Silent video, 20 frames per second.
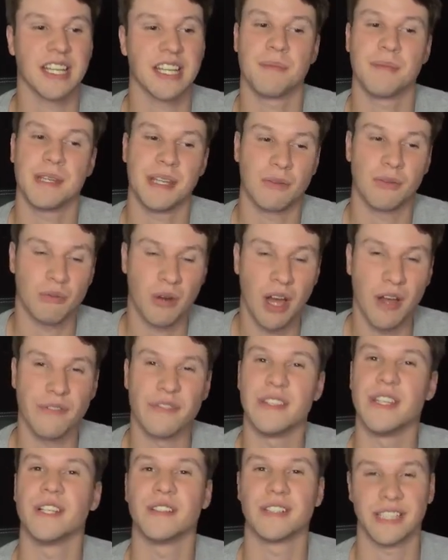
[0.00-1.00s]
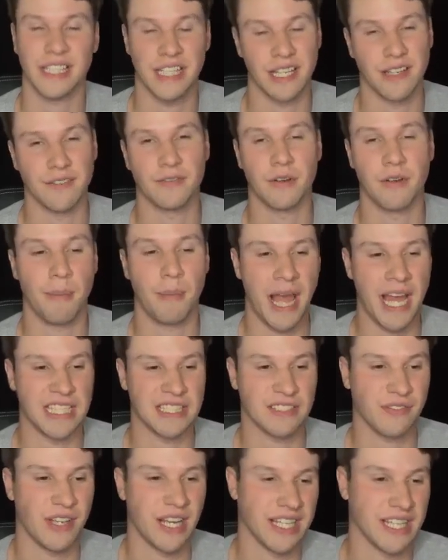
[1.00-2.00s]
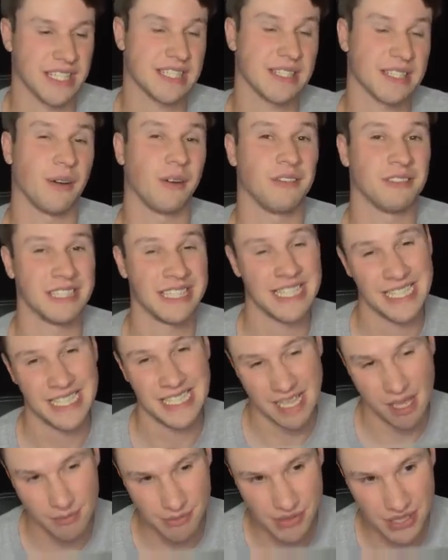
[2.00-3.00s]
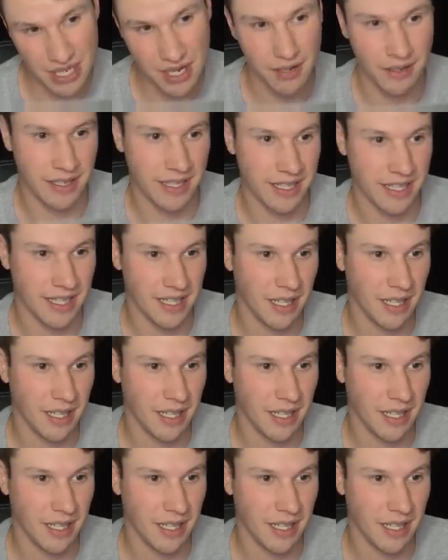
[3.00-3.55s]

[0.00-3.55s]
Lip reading: going to be a rough year again for Pats fans. So I'm sorry.